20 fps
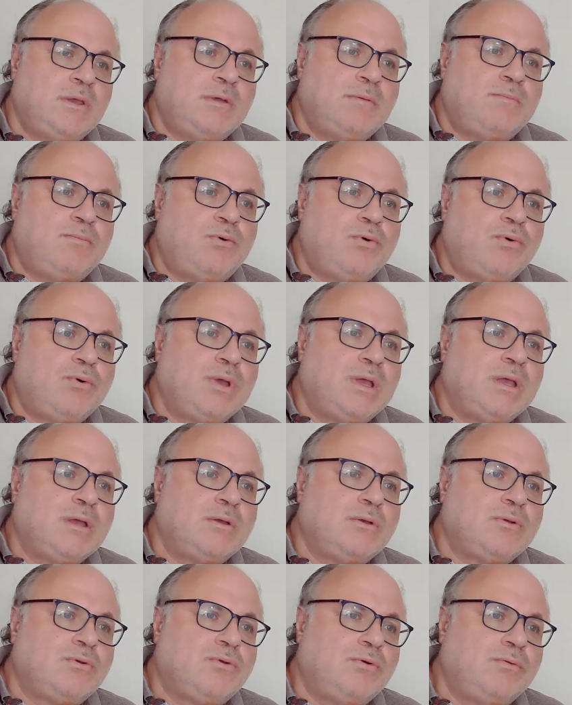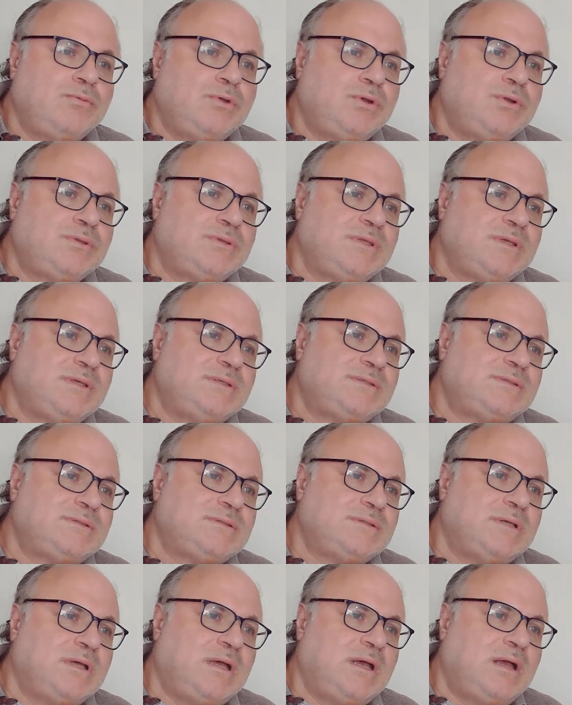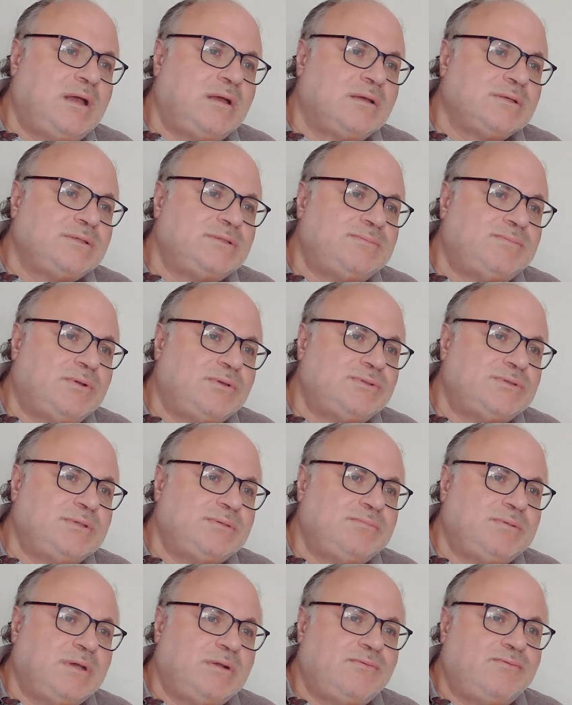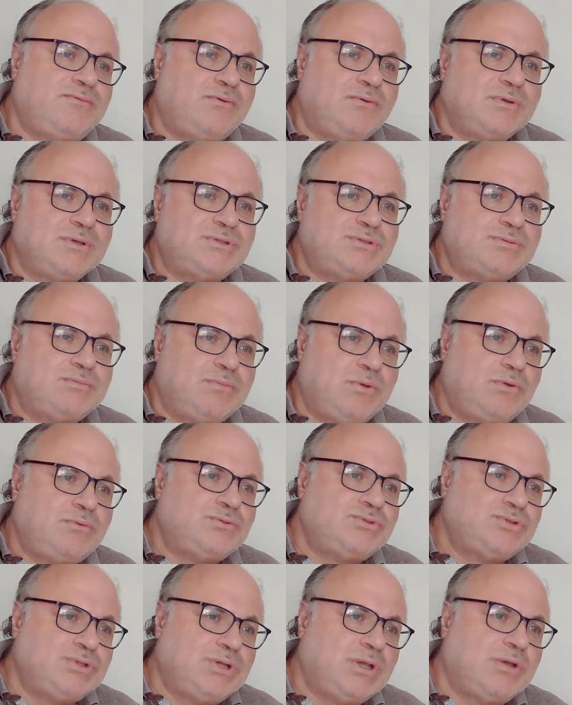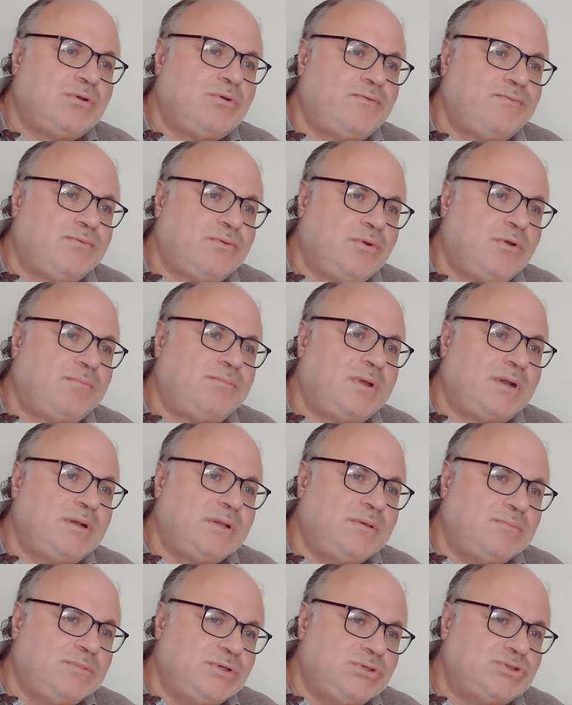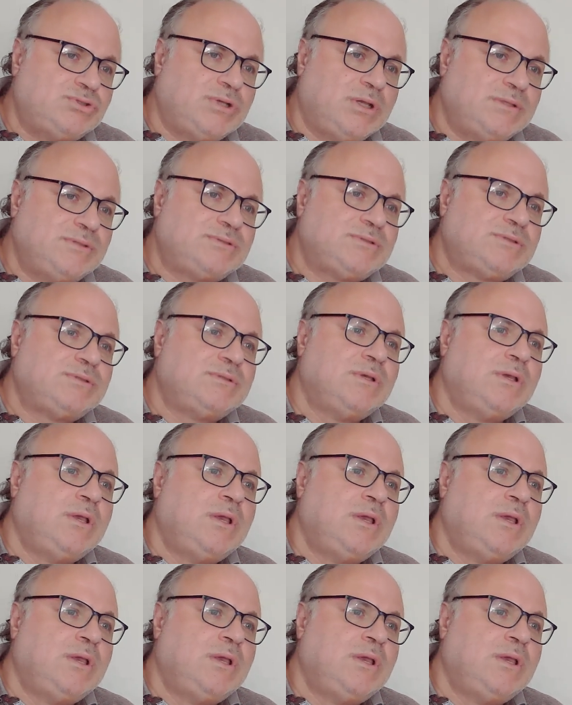Poorer communities are responsible for a small share of global emissions,